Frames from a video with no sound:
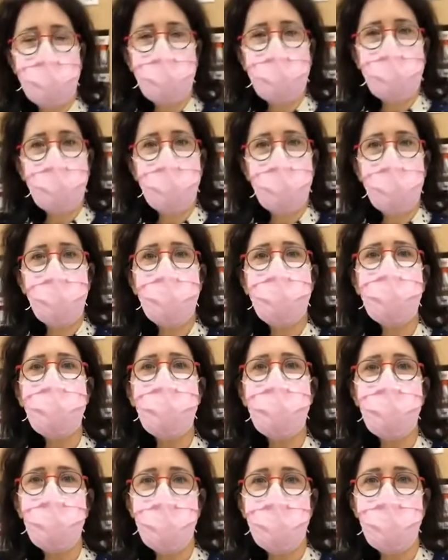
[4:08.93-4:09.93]
how do
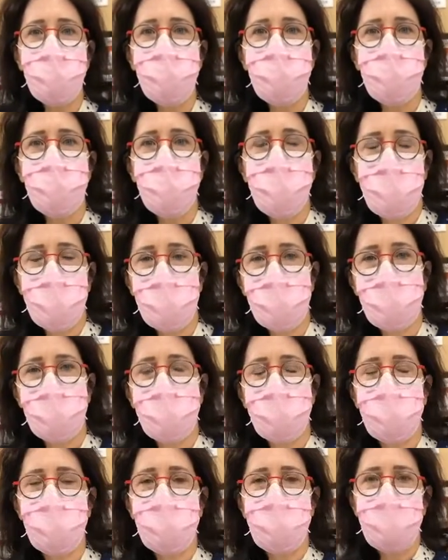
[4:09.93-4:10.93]
you get into a
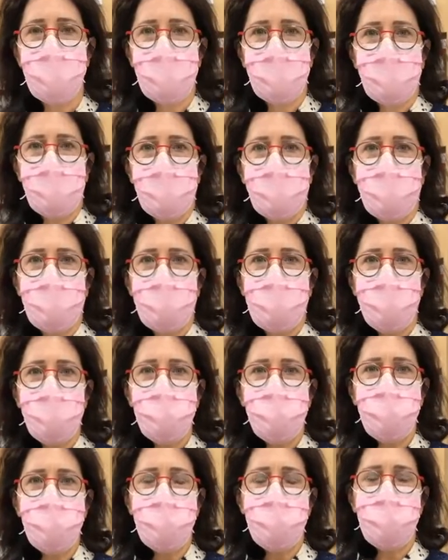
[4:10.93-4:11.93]
gallery? What
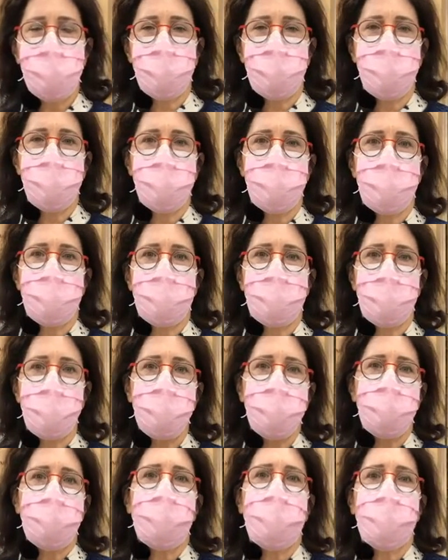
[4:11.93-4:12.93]
is it that
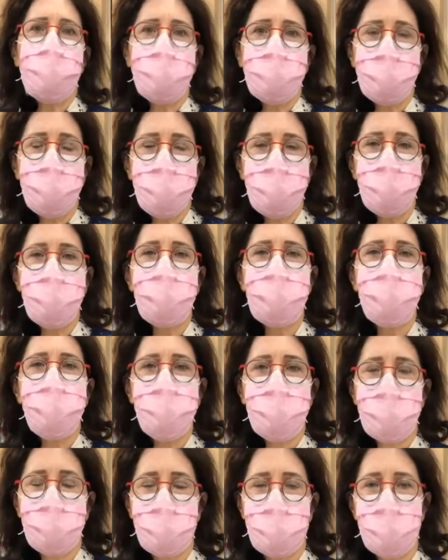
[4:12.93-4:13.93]
makes a gallery
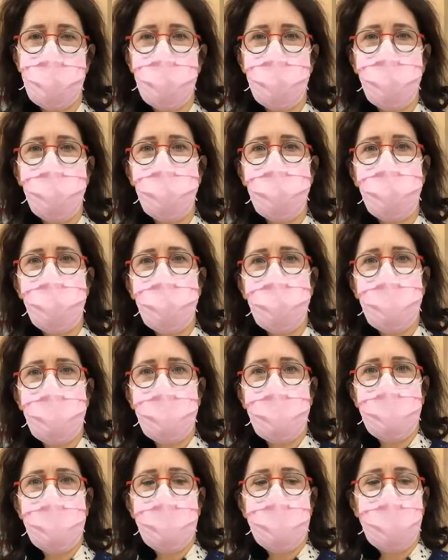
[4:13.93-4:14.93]
choose their artists?
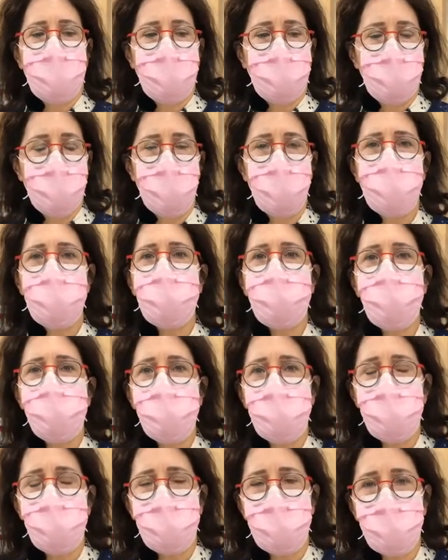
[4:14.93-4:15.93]
How
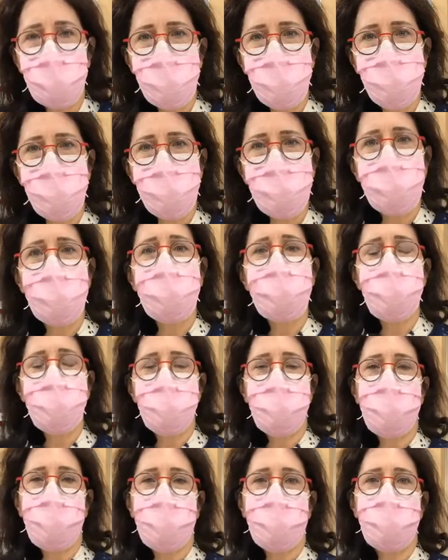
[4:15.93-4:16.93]
does an artist
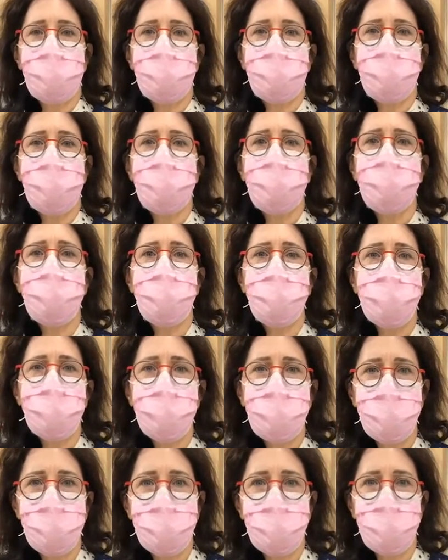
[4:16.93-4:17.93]
approach a gallery? What are
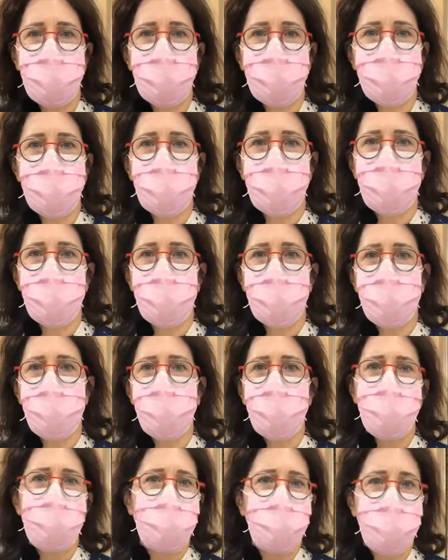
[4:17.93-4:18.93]
they looking for?
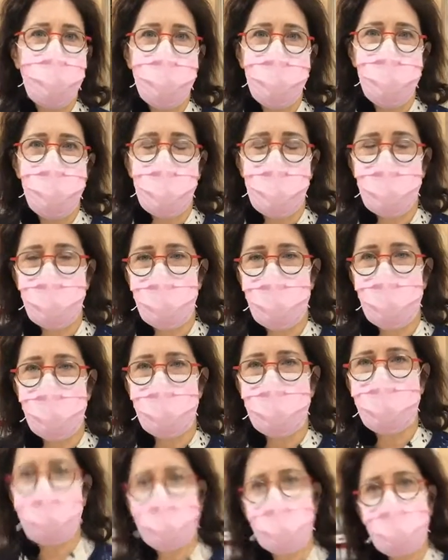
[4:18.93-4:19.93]
What do you need to say to
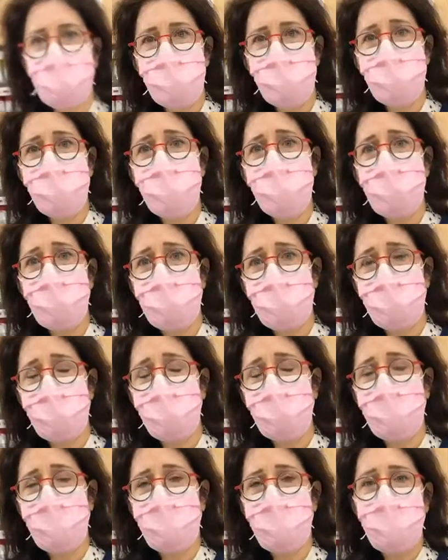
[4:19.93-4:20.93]
them?
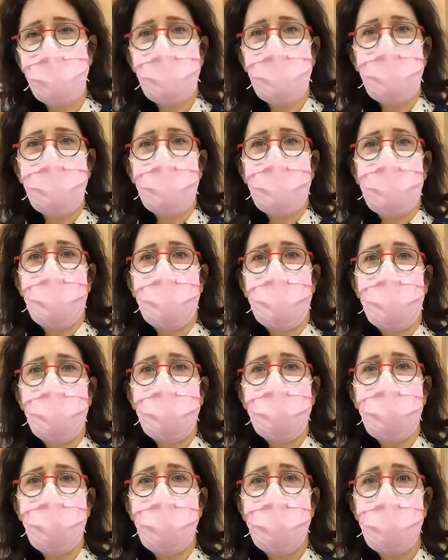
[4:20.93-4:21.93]
So
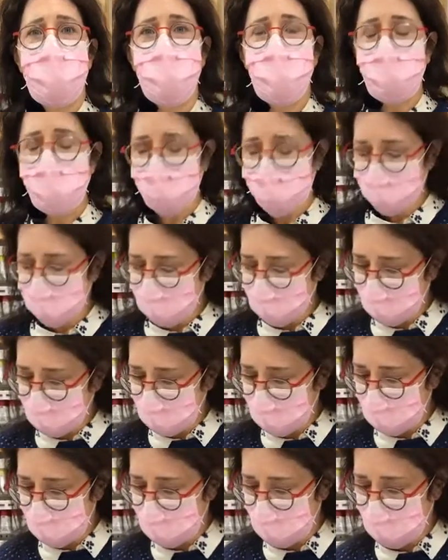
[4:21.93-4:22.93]
on April
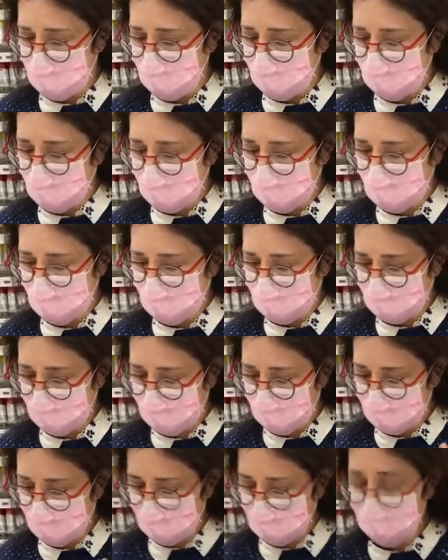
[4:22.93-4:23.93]
the
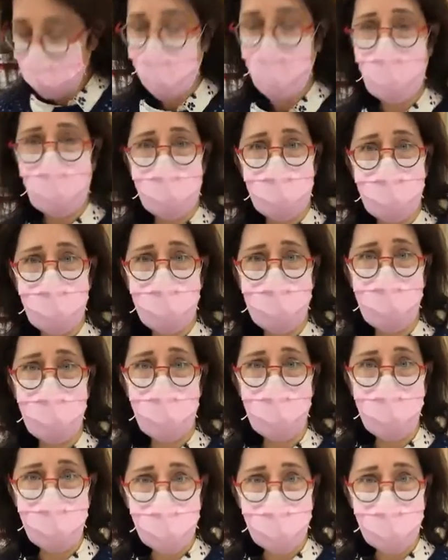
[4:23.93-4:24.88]
12th,